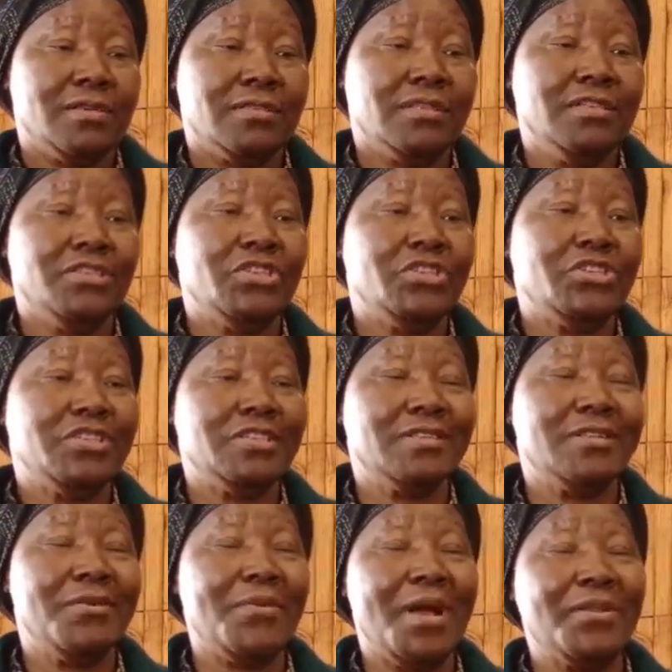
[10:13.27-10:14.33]
since
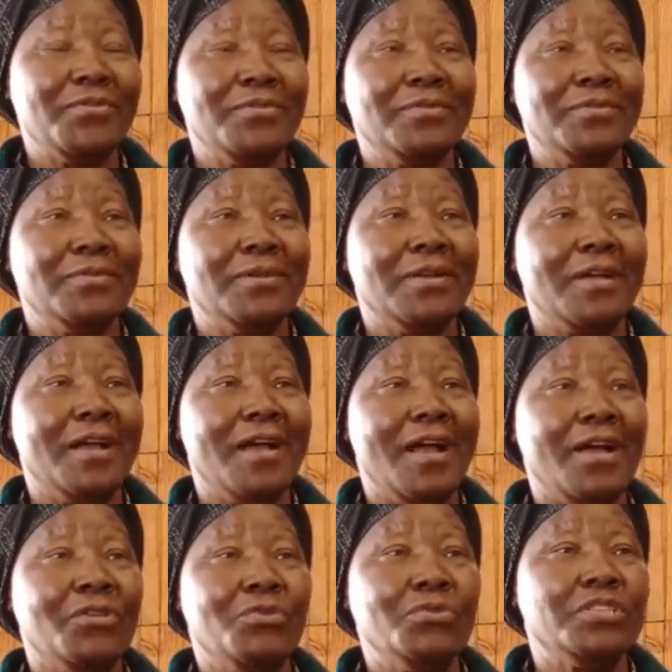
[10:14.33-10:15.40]
she's the one who, uh,
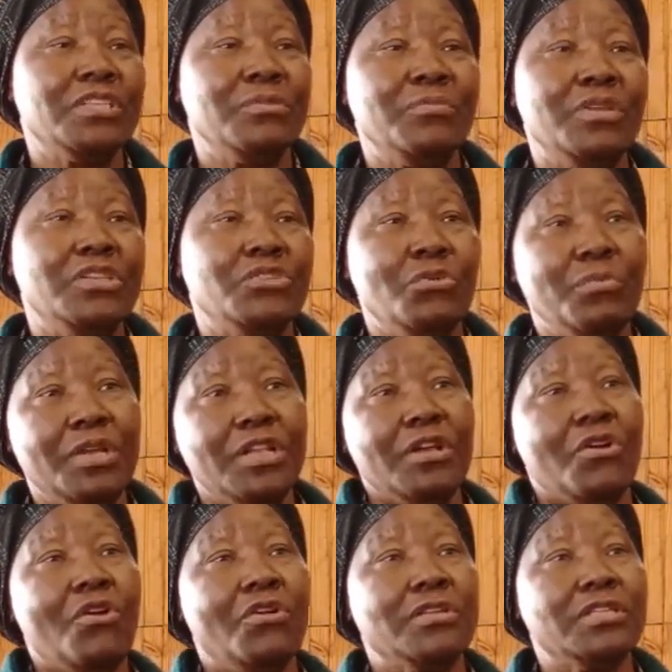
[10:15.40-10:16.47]
accusing me, she'll be in
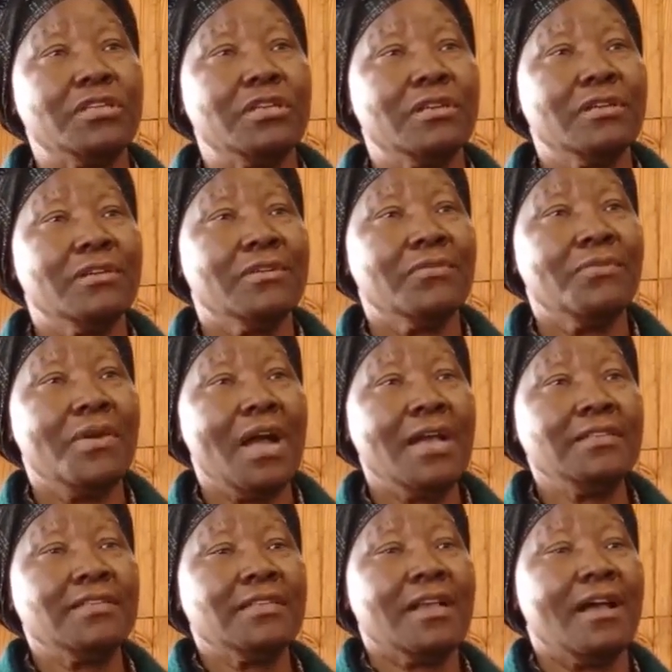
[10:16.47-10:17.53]
the court. We'll
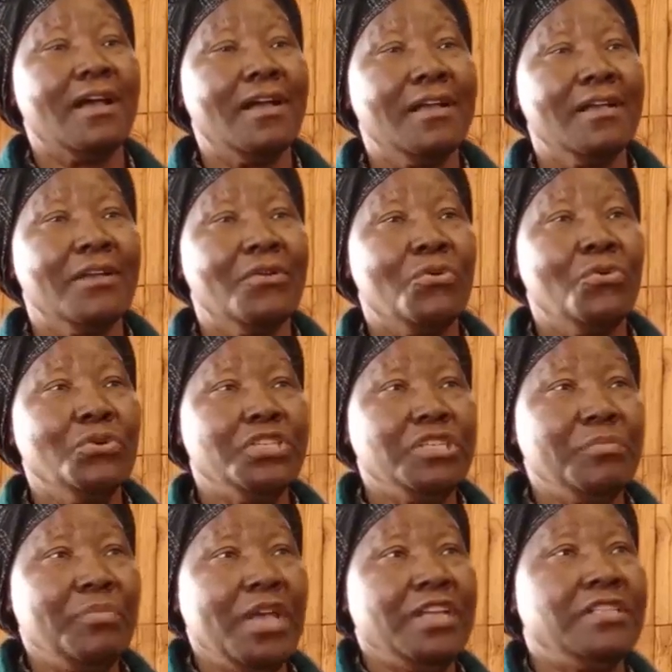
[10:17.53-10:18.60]
ask her who
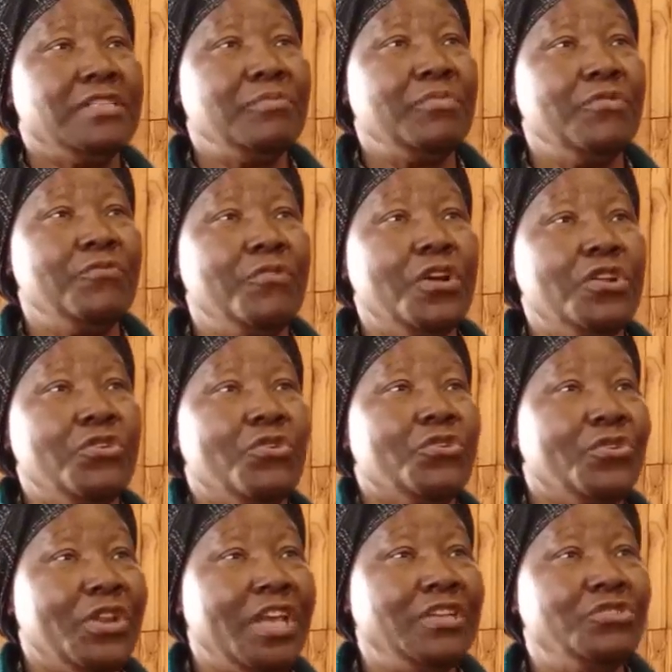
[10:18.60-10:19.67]
she met before
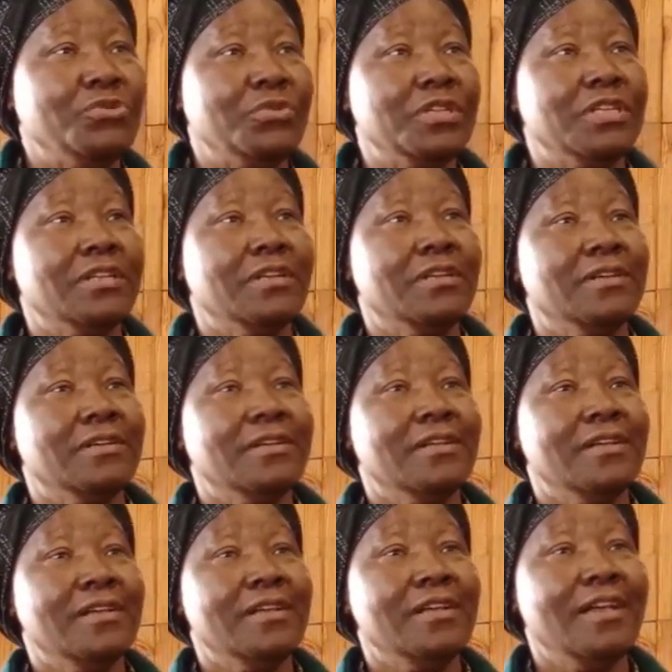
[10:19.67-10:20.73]
inauguration.
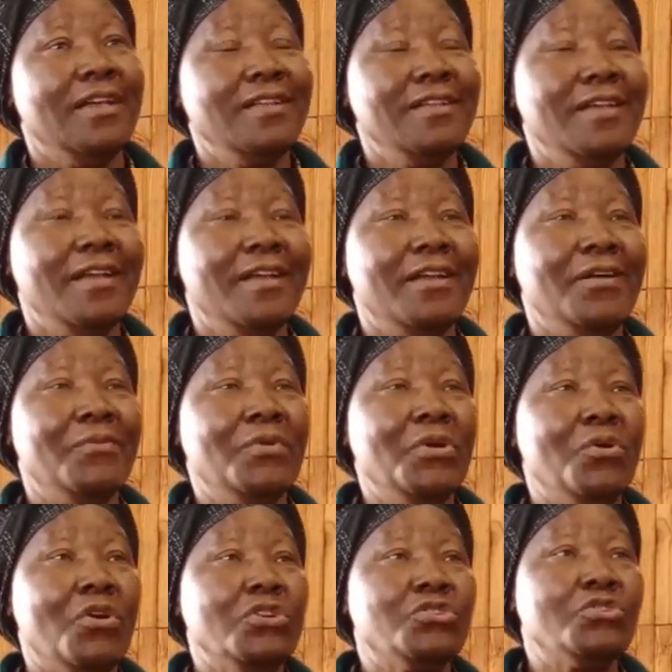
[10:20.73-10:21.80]
And uh,
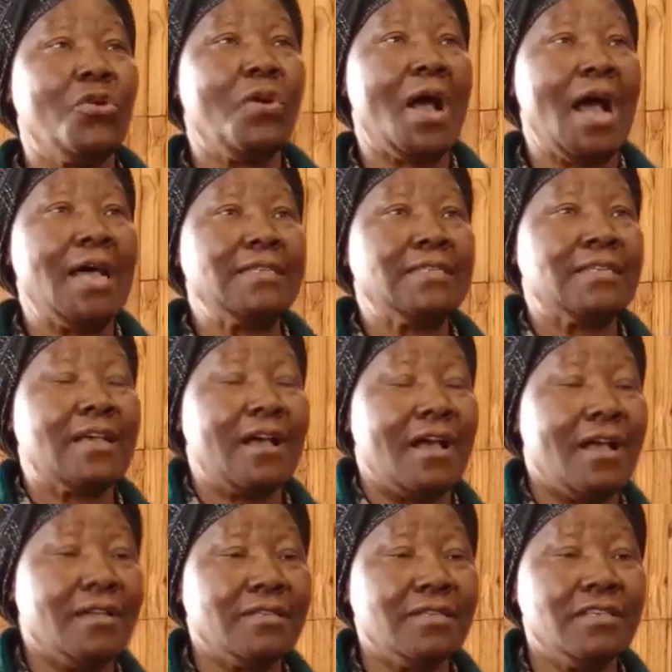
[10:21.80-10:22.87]
we will also ask
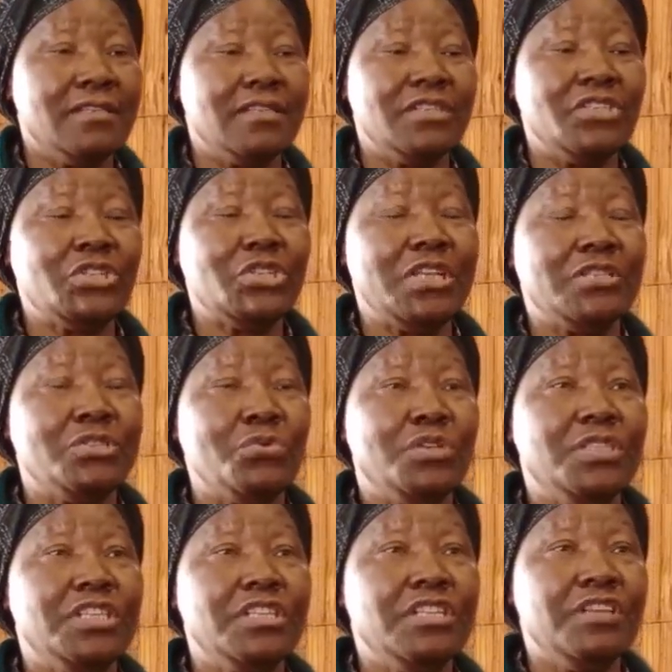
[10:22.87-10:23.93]
her, since she says she
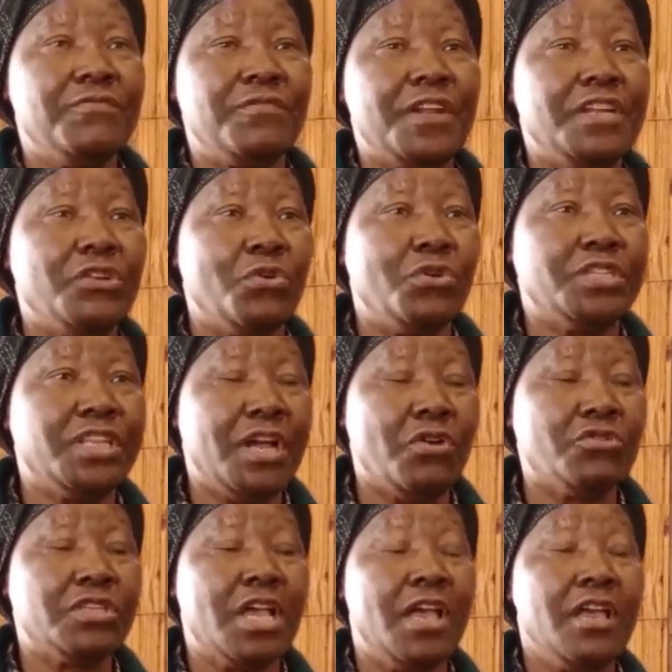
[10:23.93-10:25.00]
was in different hotels,